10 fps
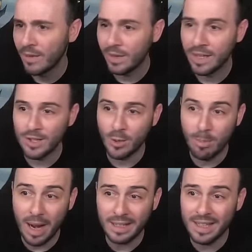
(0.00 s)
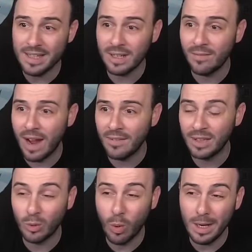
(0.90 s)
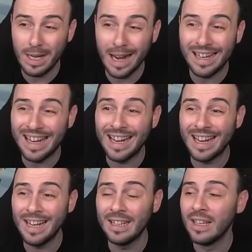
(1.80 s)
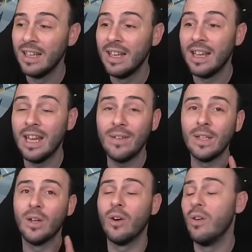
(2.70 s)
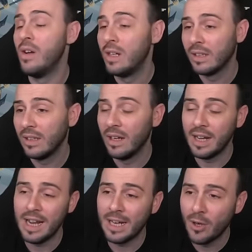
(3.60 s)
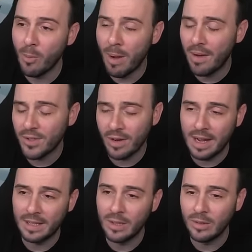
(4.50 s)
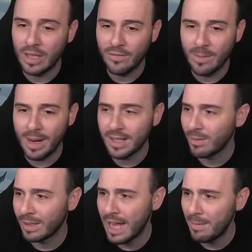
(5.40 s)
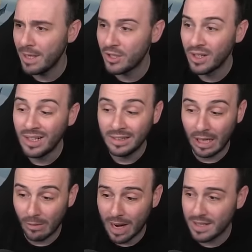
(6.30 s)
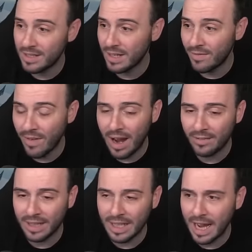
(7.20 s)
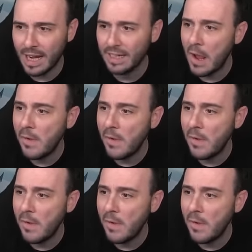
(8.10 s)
Okay, so Pythian survived the twenty-nine K hit, even though uh, he had no buffs or anything to give him extra damage. Taras survived again